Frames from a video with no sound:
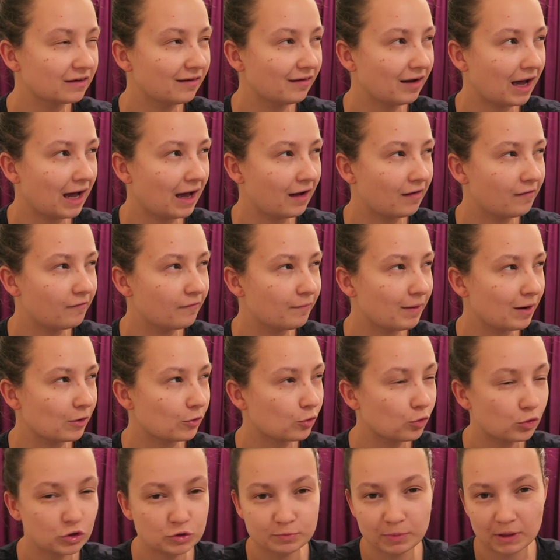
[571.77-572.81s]
about
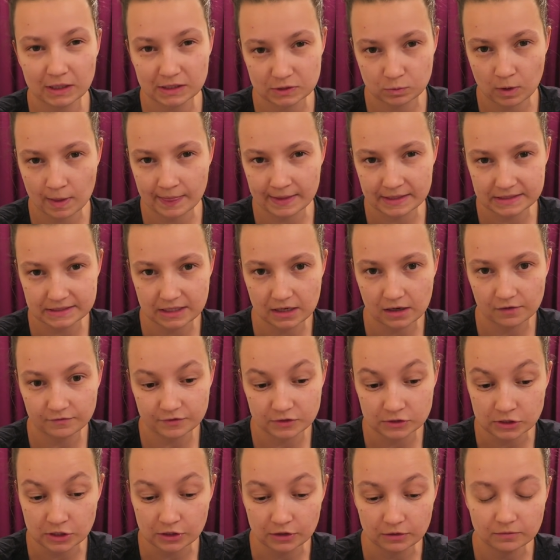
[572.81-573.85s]
quarter past one this
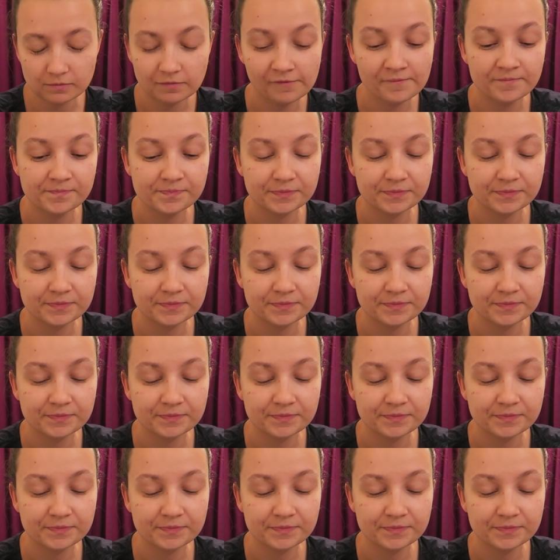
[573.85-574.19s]
afternoon.